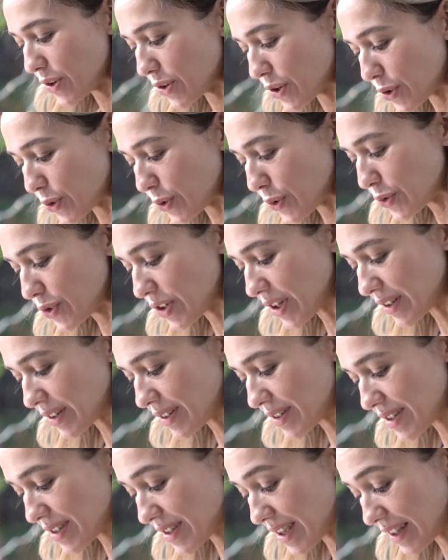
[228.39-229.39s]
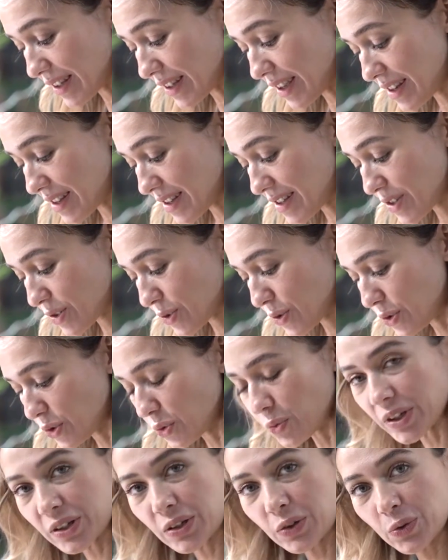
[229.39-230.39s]
You're going to understand that it's
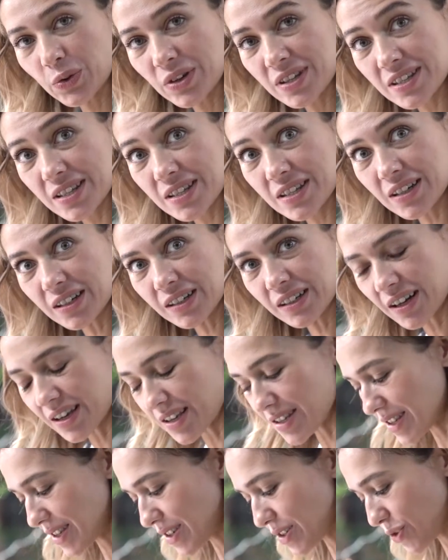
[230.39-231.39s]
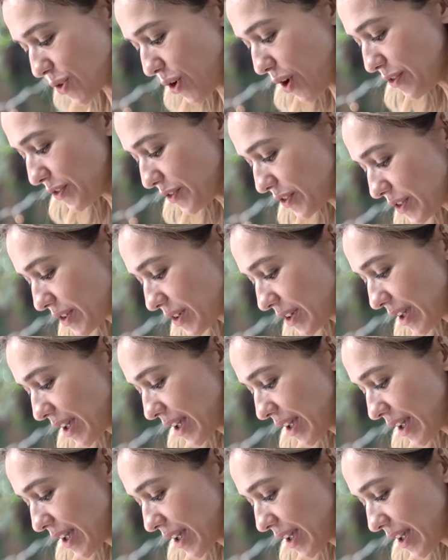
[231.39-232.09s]
cooked when the quinces are nice and soft,